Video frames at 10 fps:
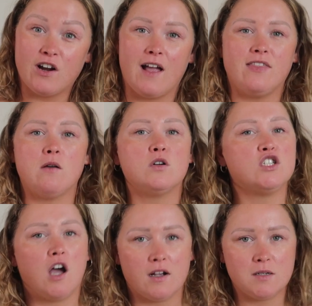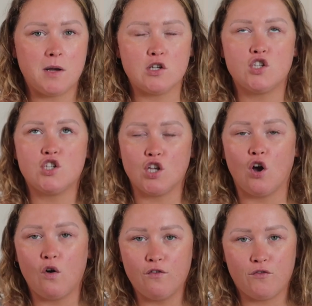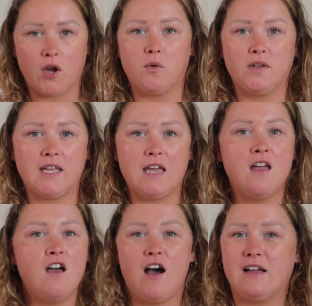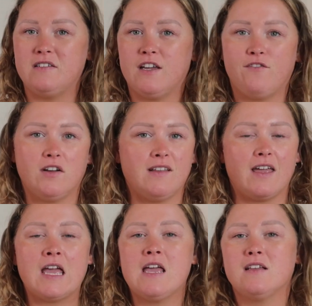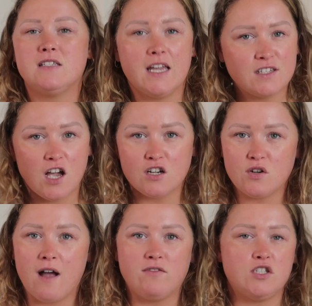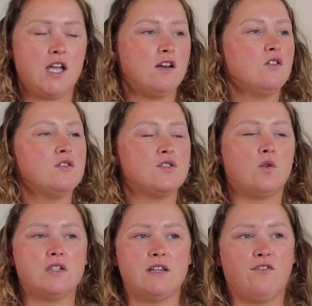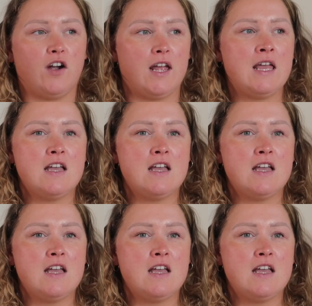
and they were talked about so frequently on different like TikTok travel channels or different